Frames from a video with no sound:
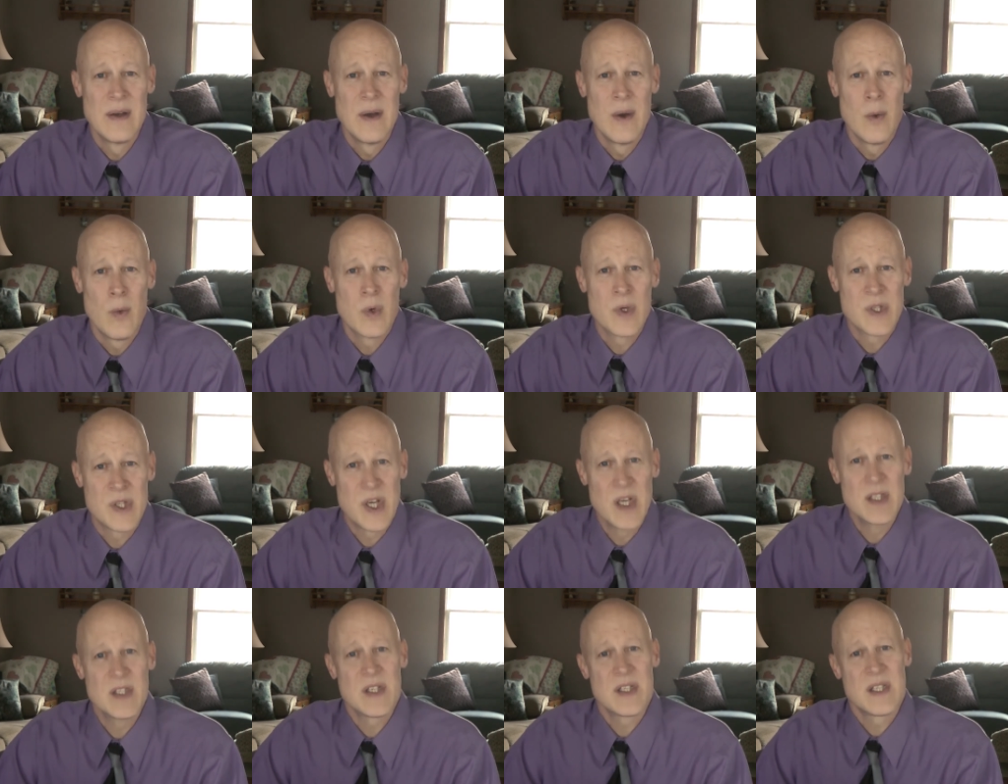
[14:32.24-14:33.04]
where
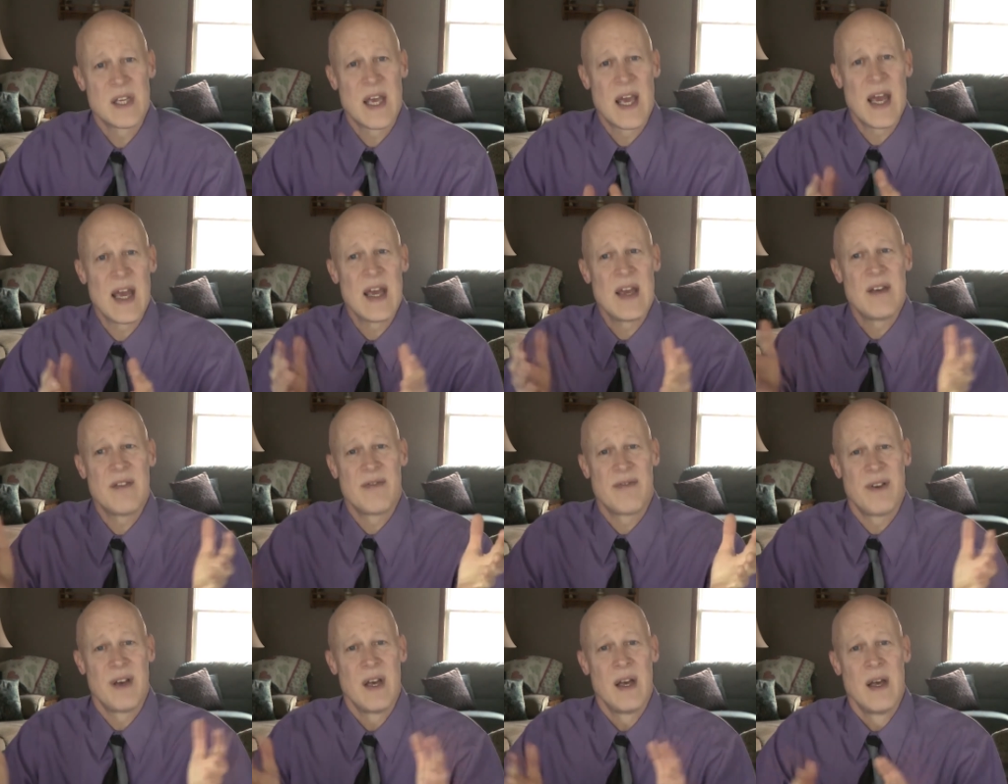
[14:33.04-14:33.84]
Jesus
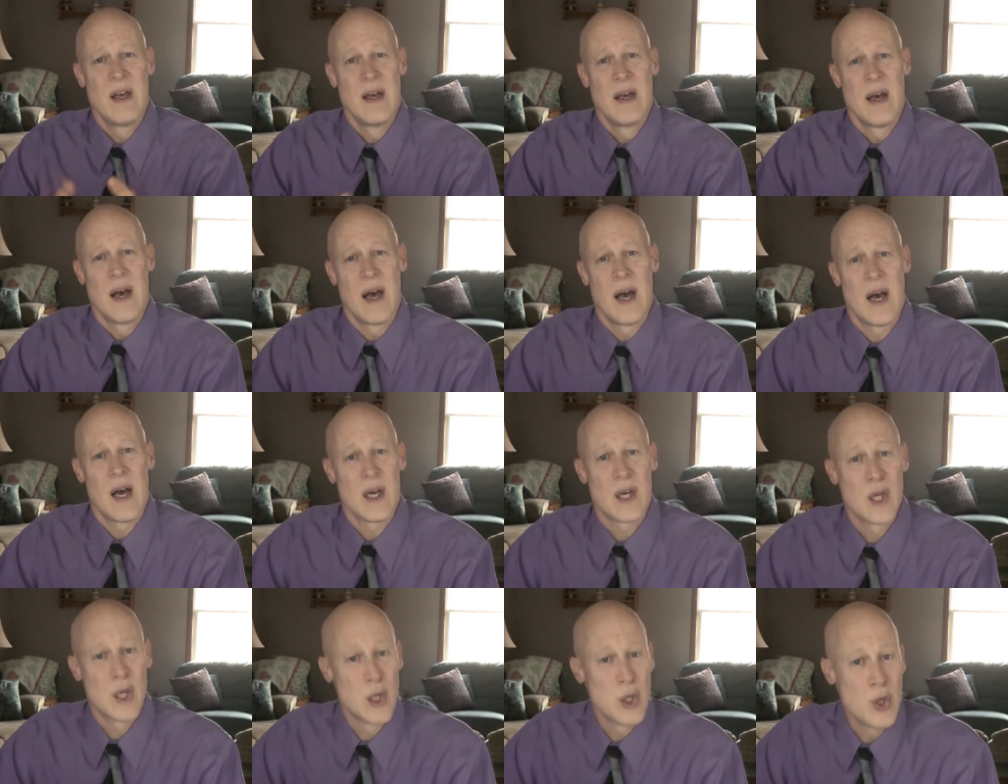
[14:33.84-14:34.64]
gave uh,
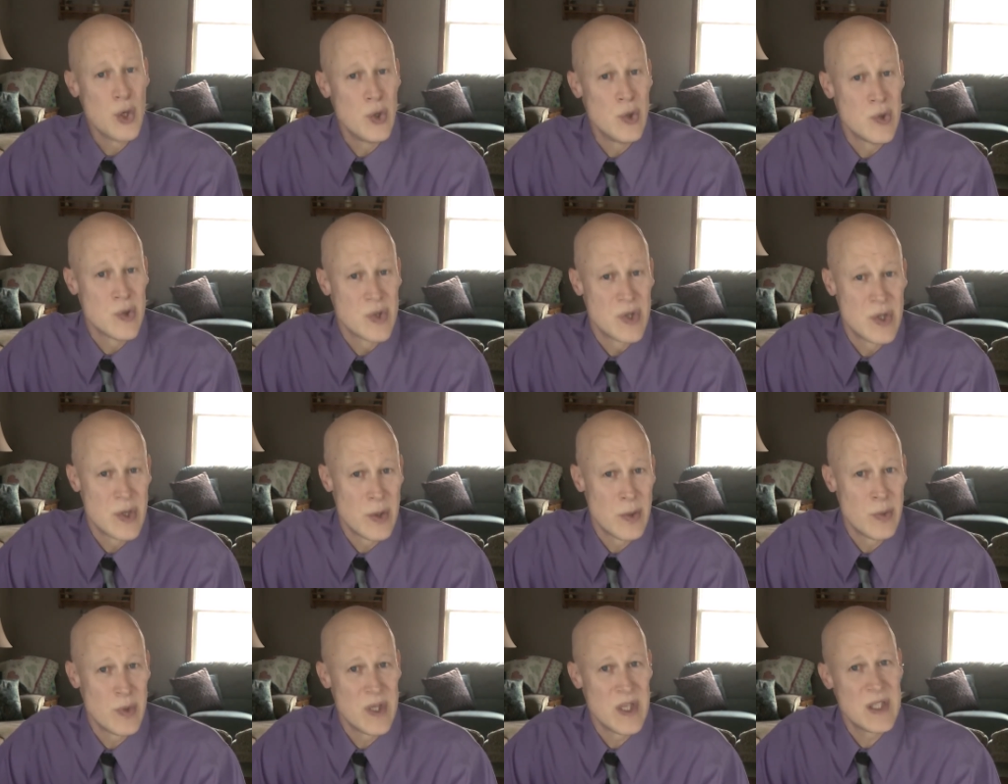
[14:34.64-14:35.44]
clues to
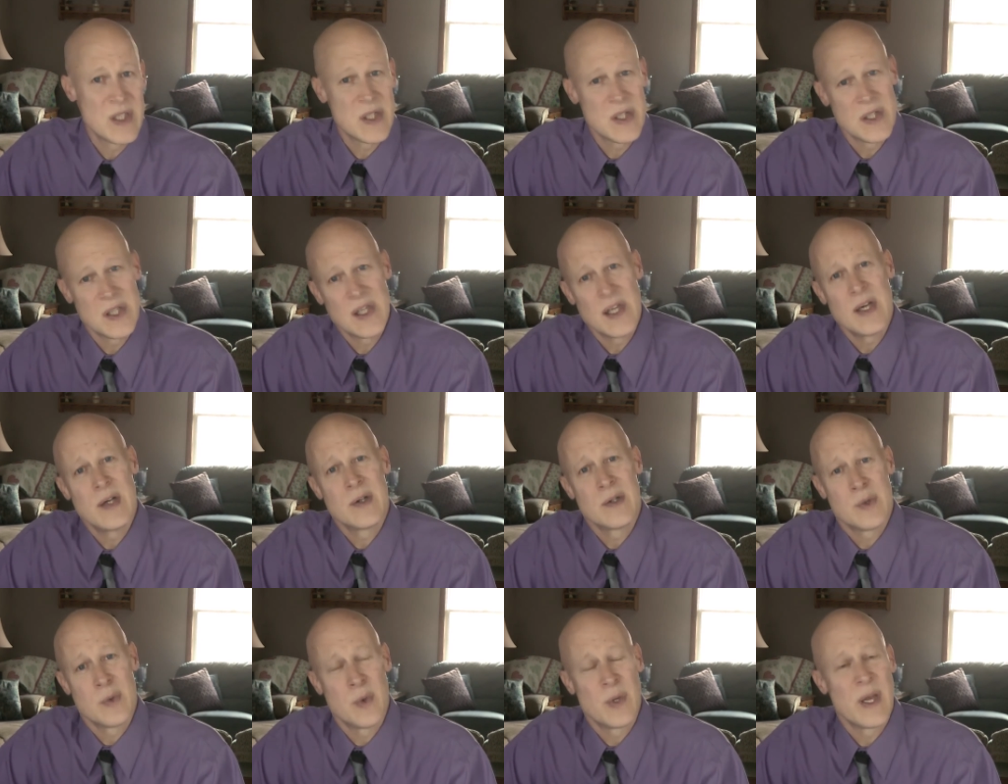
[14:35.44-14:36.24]
the religious
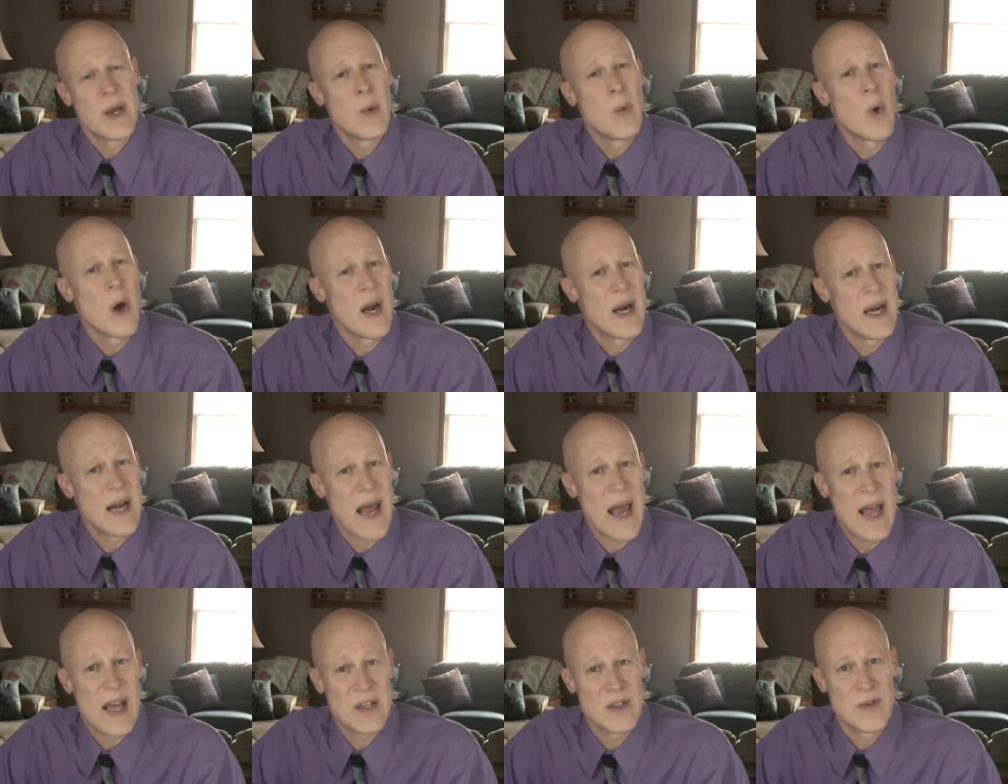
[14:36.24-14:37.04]
leaders when they wanted
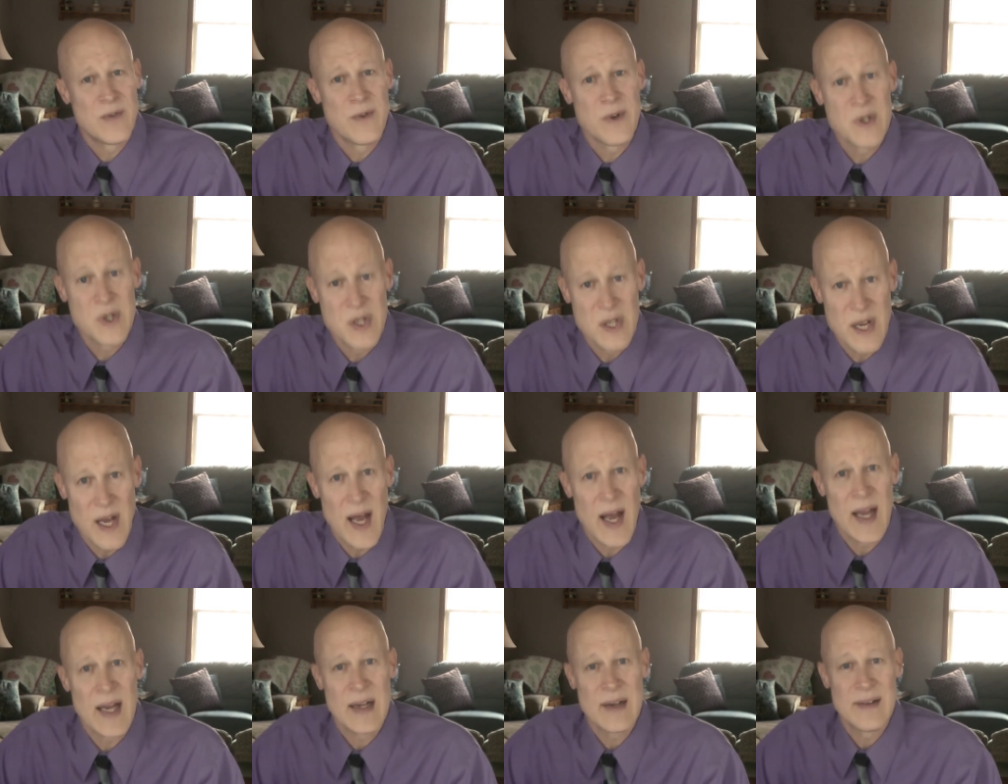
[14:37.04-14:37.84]
to ask for a
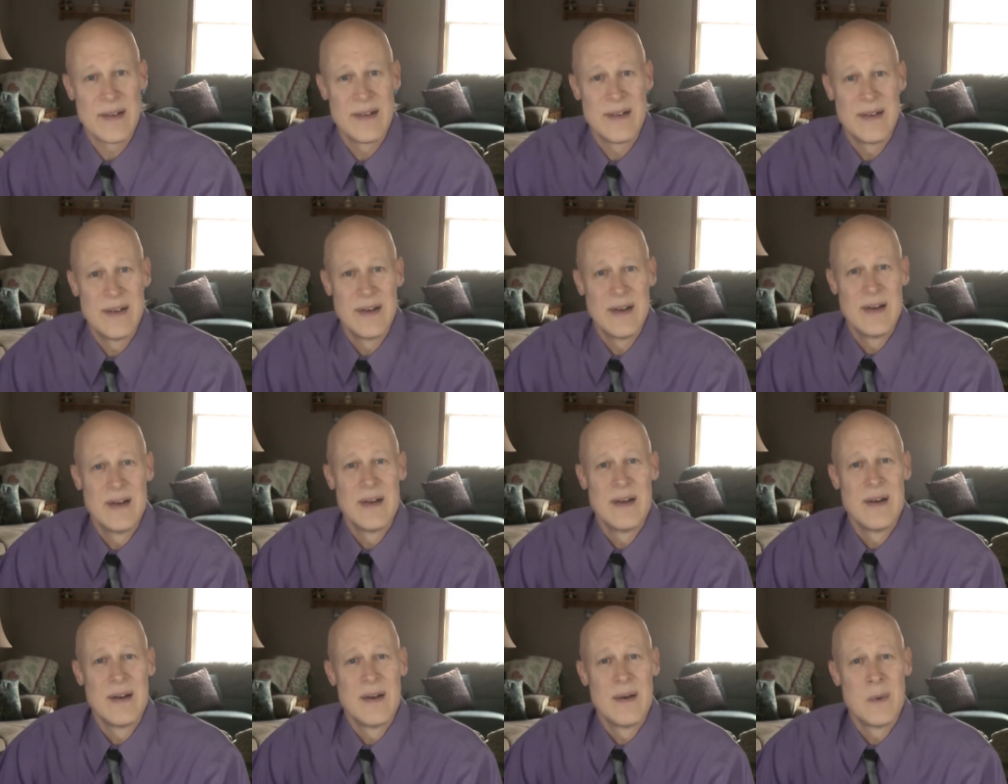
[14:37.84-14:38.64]
sign.
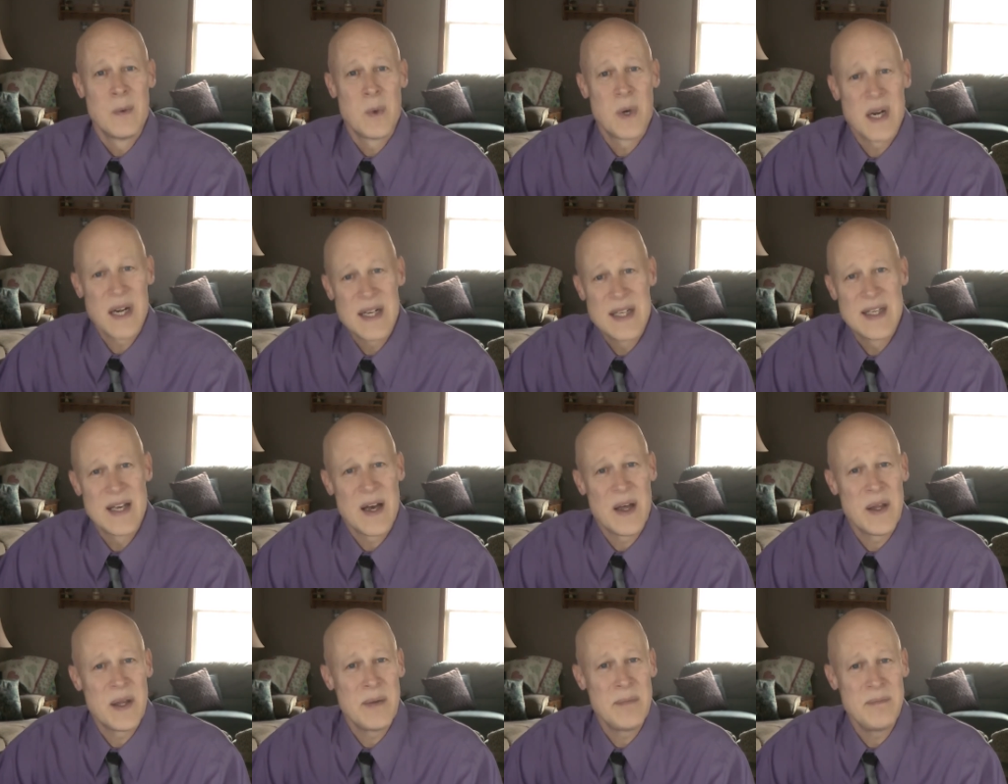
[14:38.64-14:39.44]
What did he
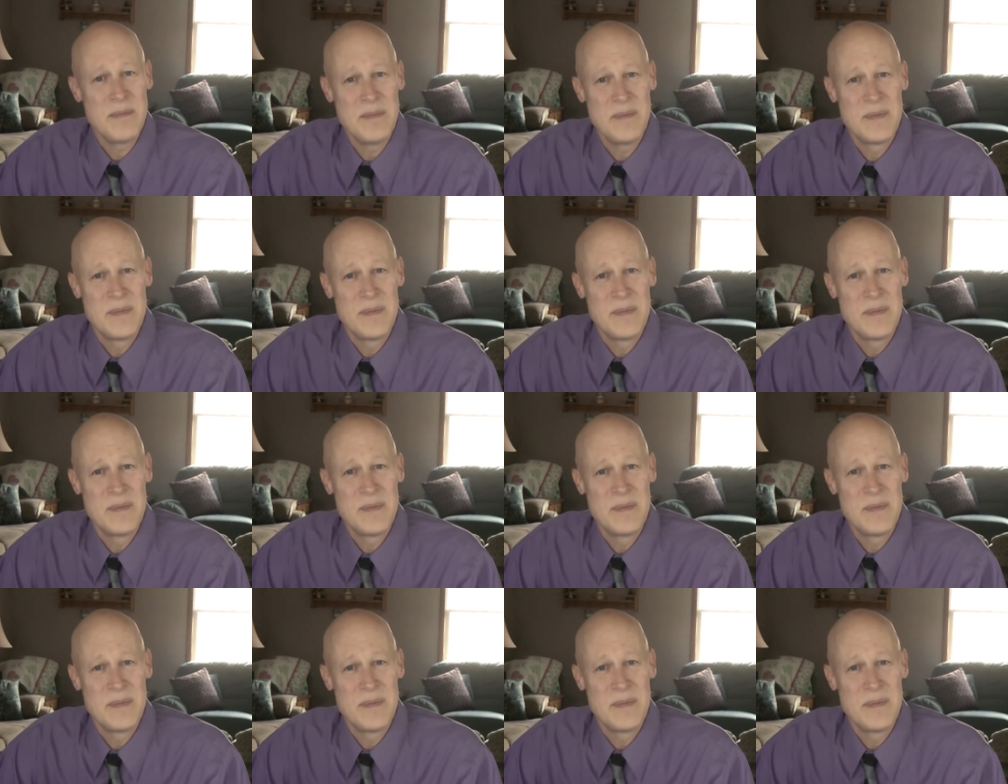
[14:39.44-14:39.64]
tell them?